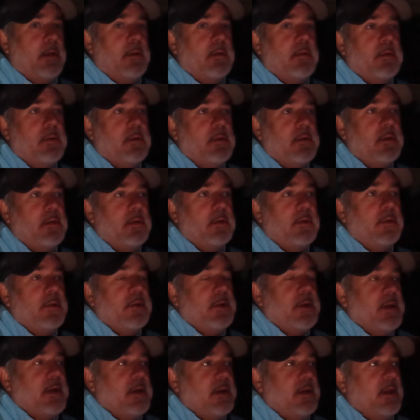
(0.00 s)

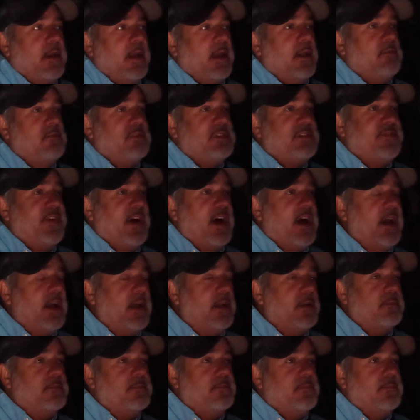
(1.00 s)
and it was
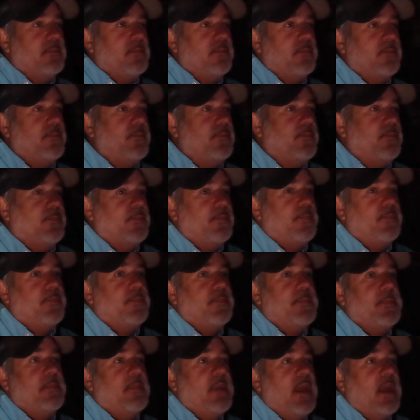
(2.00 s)

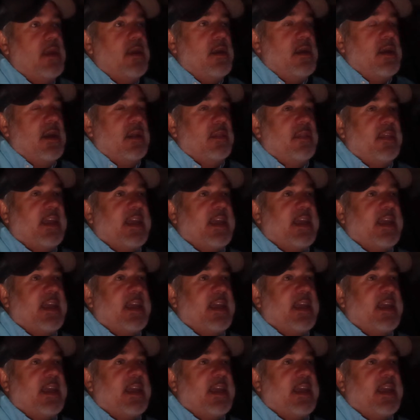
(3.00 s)
fun.